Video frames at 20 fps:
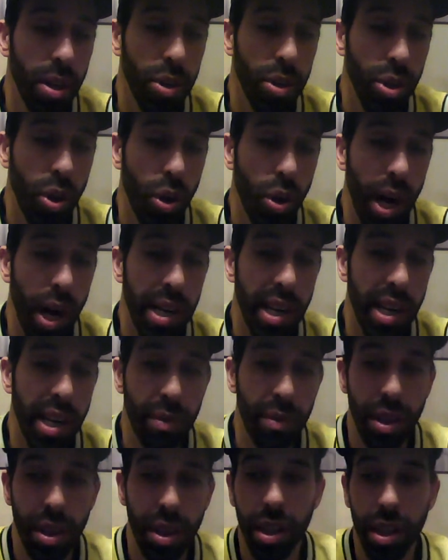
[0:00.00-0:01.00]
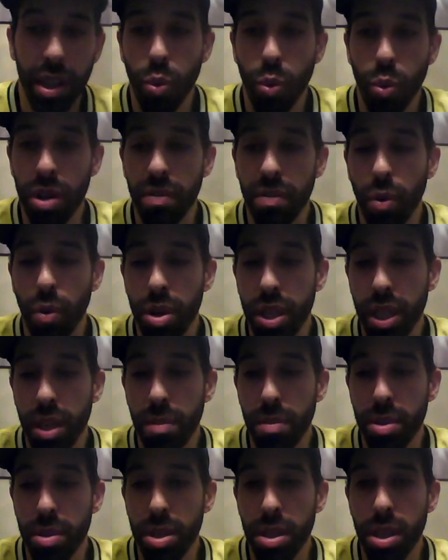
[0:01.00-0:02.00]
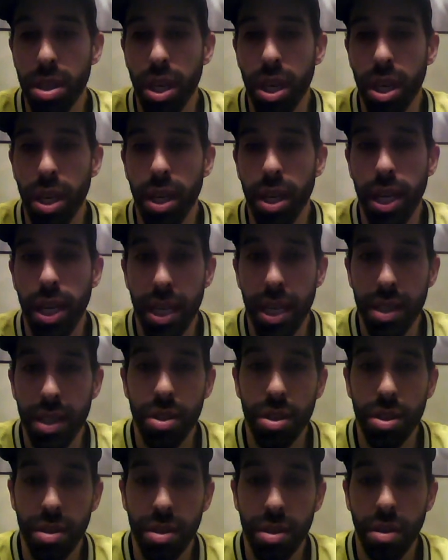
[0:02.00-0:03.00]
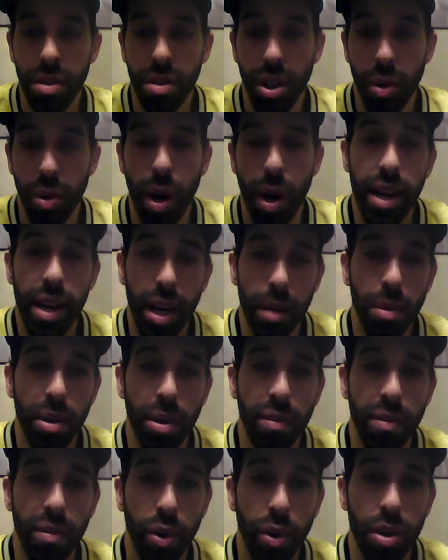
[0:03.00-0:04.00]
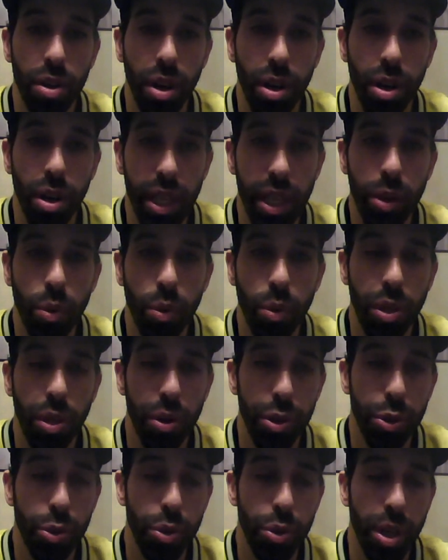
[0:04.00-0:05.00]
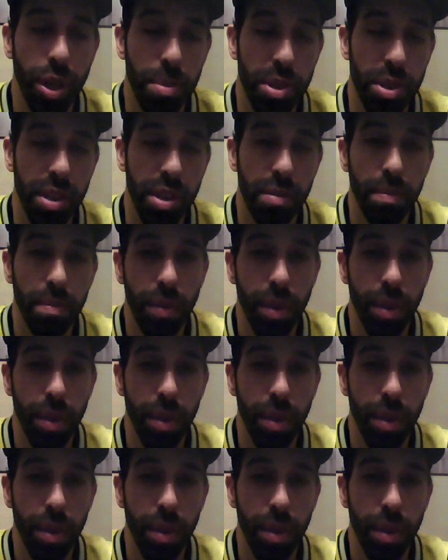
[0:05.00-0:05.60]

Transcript: So I definitely think 24 teams is the right number for a league with 32 teams in it.